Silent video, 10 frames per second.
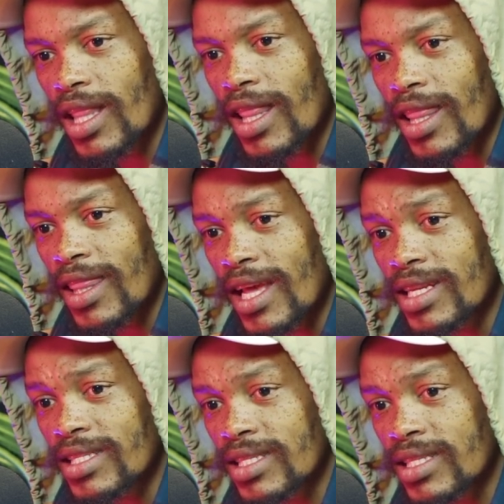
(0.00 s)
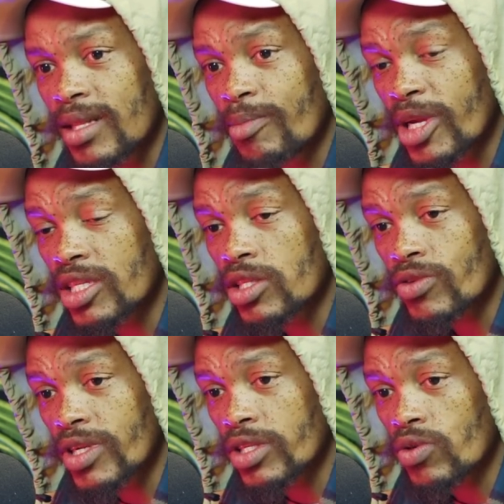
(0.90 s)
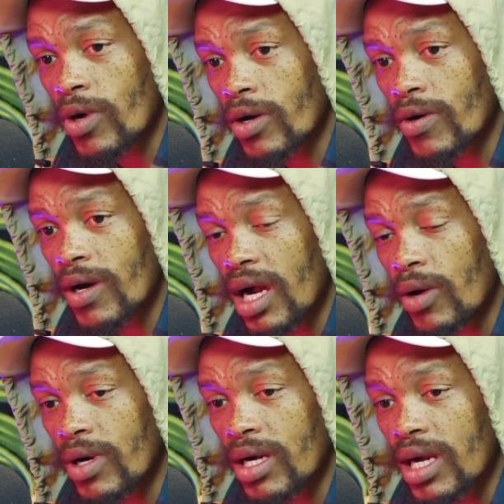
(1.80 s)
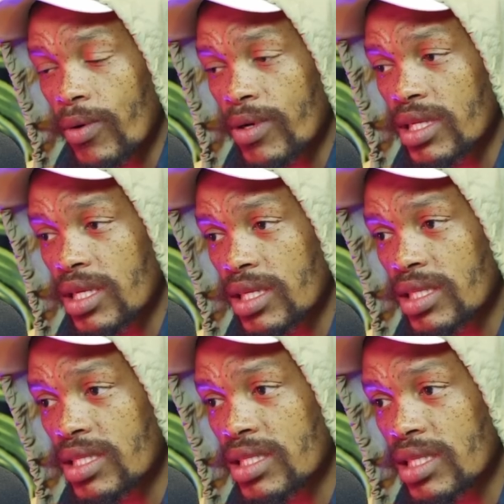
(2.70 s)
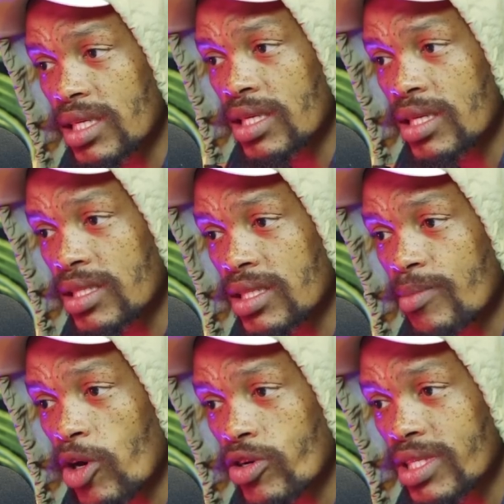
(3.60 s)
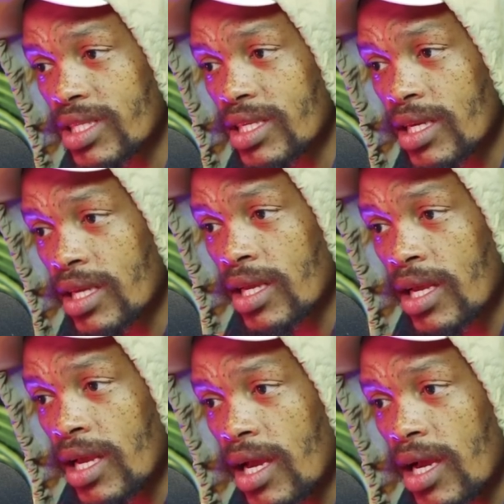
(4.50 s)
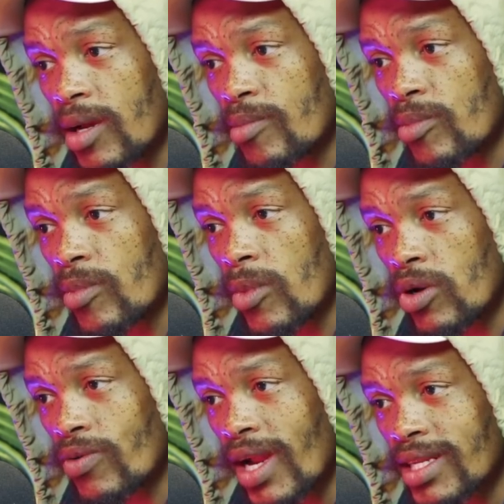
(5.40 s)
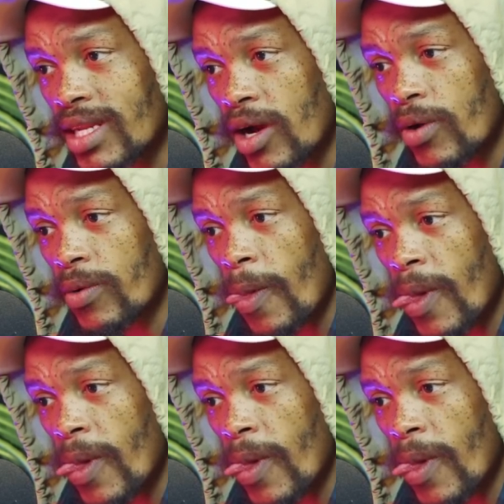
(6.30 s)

that is the biggest threat to our democracy right now.